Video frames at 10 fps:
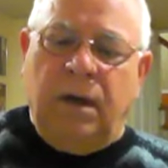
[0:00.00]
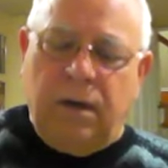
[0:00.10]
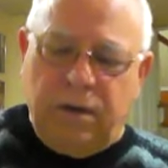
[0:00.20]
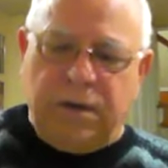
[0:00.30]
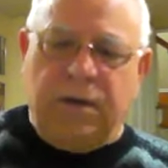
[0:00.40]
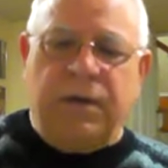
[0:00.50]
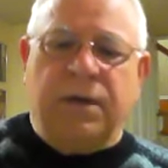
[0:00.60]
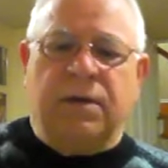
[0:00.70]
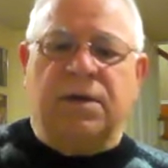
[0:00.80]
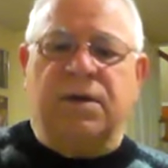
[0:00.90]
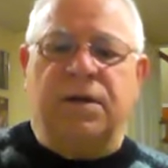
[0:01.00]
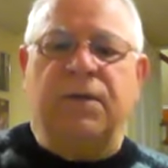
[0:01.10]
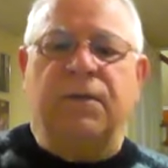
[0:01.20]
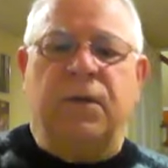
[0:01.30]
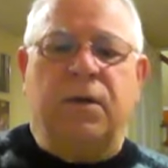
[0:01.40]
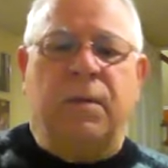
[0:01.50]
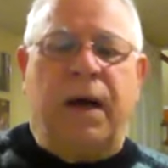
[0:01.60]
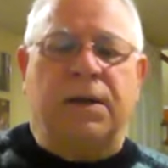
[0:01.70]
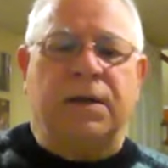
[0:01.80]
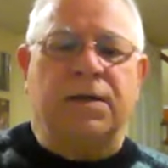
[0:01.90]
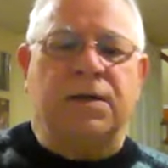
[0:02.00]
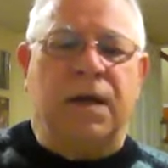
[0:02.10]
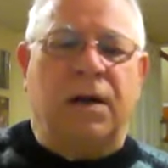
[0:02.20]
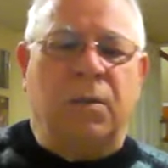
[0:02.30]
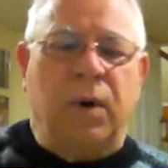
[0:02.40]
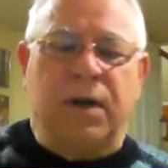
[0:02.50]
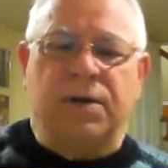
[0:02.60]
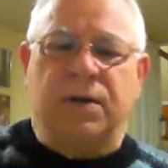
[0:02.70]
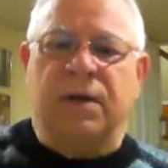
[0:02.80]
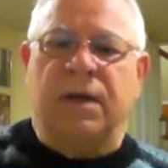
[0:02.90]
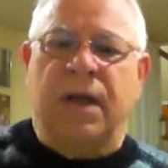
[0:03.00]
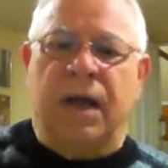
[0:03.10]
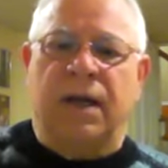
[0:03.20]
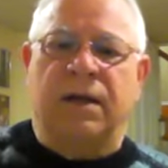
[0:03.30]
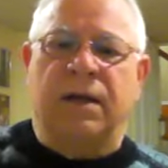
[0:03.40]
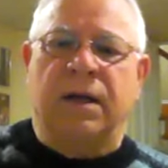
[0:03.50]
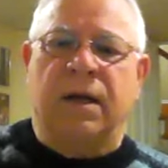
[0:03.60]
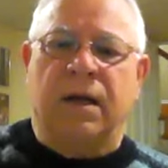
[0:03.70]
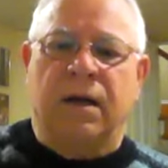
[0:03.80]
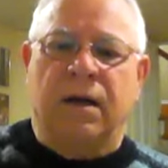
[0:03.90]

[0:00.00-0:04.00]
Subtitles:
Here's the thing that's different about this celebration than